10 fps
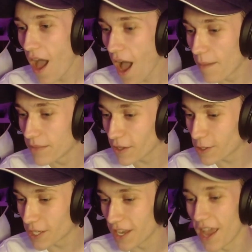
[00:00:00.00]
Let's
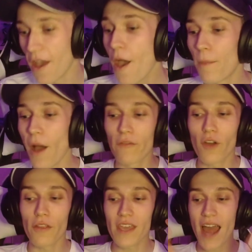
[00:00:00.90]
see here. But I've
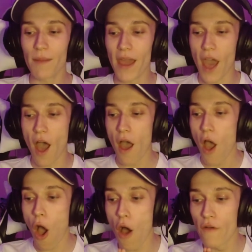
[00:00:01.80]
got the animator
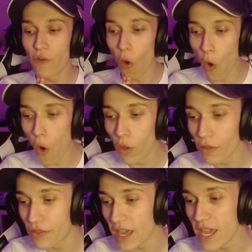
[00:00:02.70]
of all
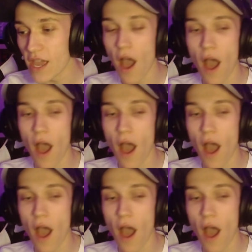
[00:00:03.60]
the